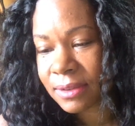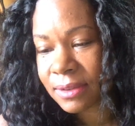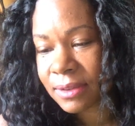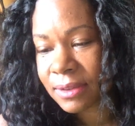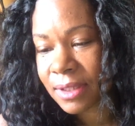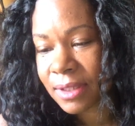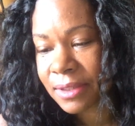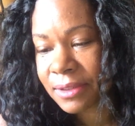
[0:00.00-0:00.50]

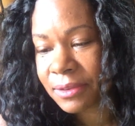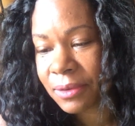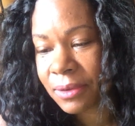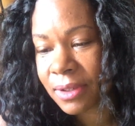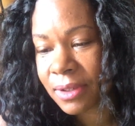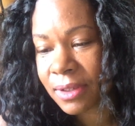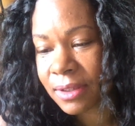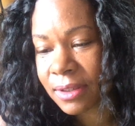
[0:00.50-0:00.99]

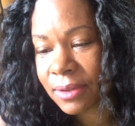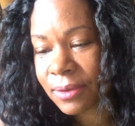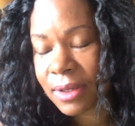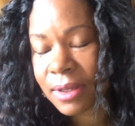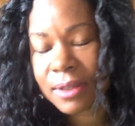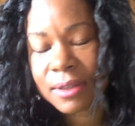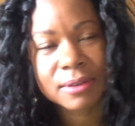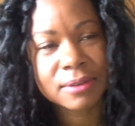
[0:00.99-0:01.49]
Condor.
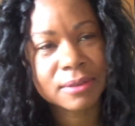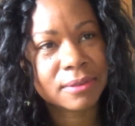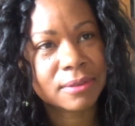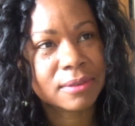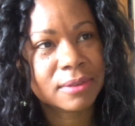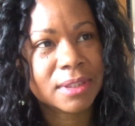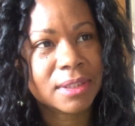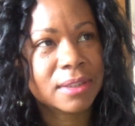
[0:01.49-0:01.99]
Wow.
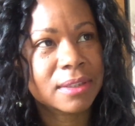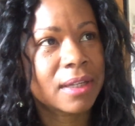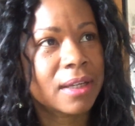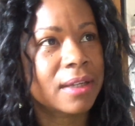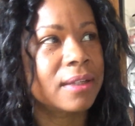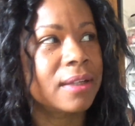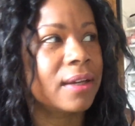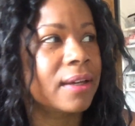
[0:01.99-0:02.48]
God,
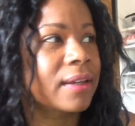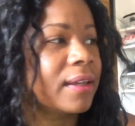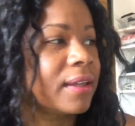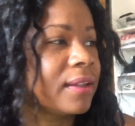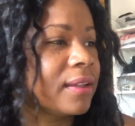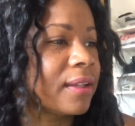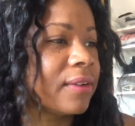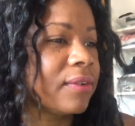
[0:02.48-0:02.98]
now I
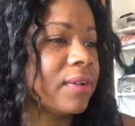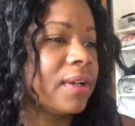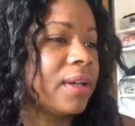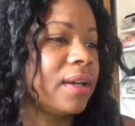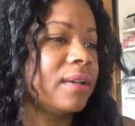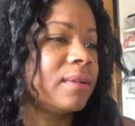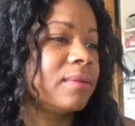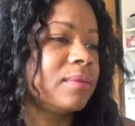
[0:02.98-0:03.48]
can't think of her name.